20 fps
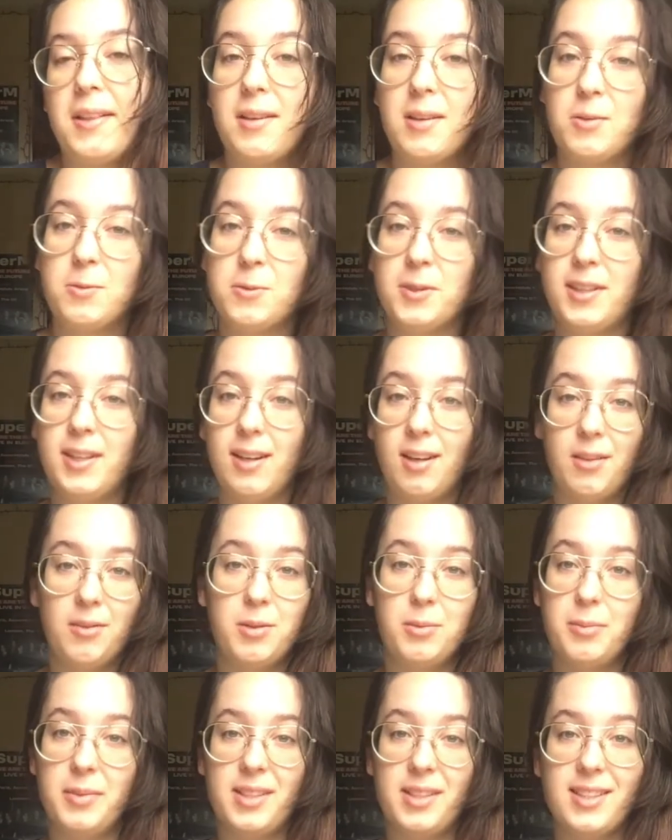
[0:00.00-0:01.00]
Thankfully, I
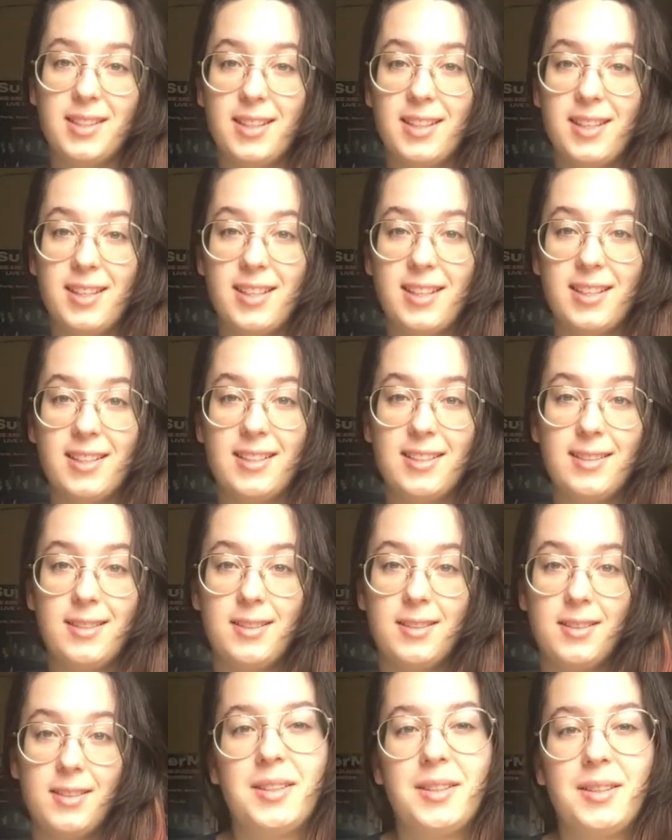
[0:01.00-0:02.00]
haven't missed any
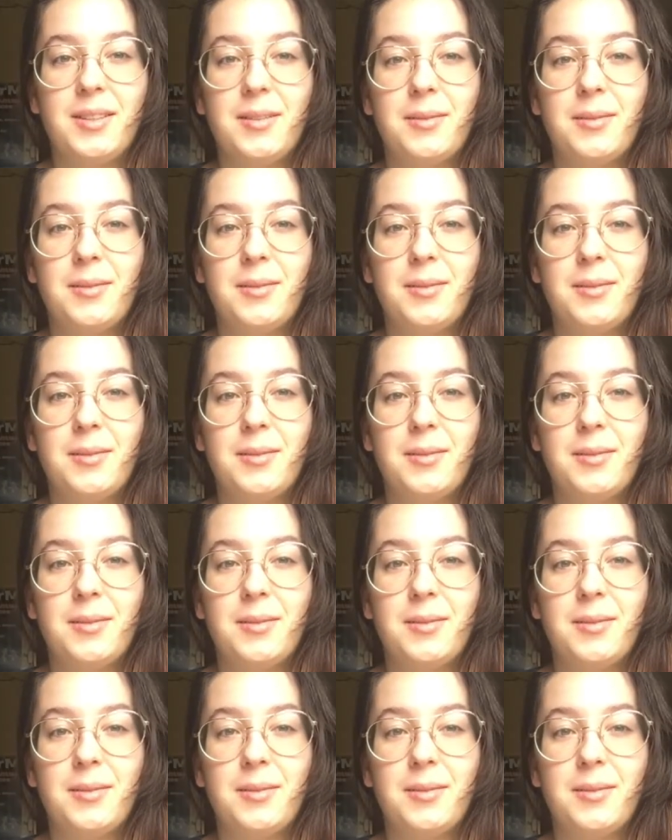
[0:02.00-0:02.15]
classes,